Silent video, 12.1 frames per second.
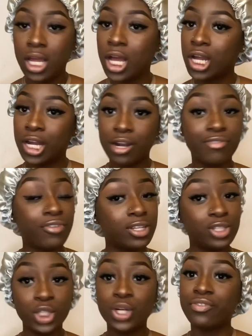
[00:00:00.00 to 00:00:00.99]
girlfriend,
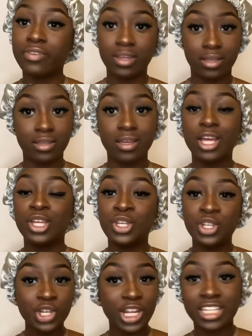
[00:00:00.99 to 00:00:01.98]
do your thing. You
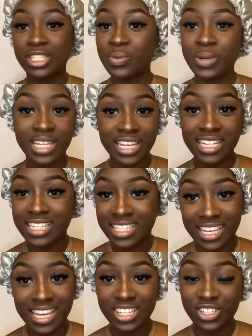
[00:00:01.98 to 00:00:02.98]
know that's the wig that you need to
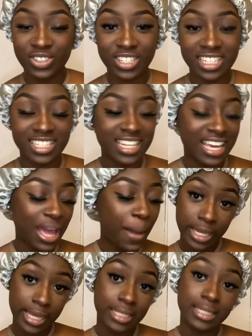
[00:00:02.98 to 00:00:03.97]
get. Do you know what I'm trying to say?
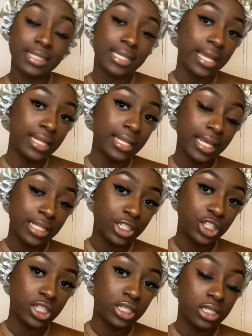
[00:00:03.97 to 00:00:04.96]
It has 10
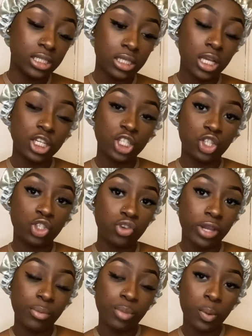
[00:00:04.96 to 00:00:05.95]
inches
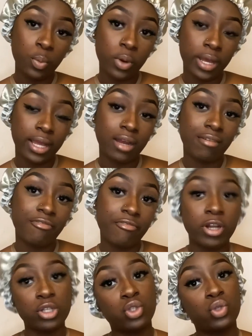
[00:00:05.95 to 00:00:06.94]
straight bob wig,
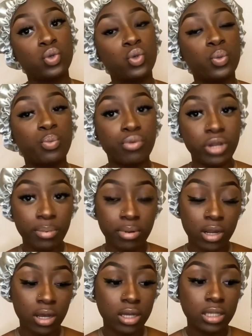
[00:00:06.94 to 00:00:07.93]
frontal,
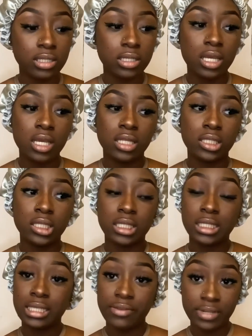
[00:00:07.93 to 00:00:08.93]
pre-plucked, took
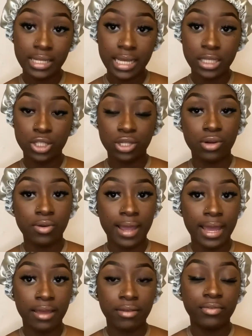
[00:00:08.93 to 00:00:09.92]
7 days to
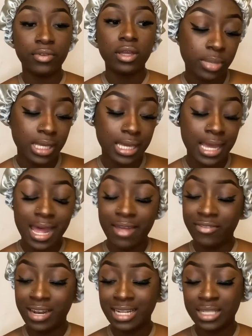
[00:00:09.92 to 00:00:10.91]
arrive. But yeah, I
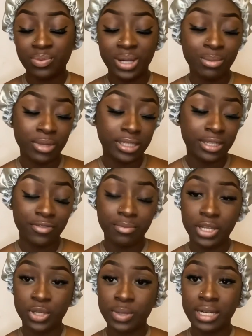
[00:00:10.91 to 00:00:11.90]
feel like that's pretty much the
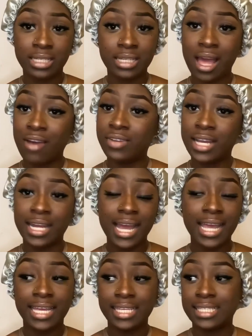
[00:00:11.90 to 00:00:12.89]
information about this hair. I feel like
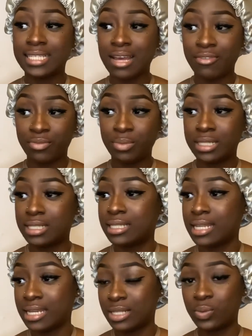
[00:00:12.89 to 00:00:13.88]
it is time for me to
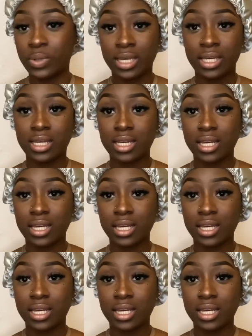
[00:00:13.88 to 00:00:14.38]
slay this wig,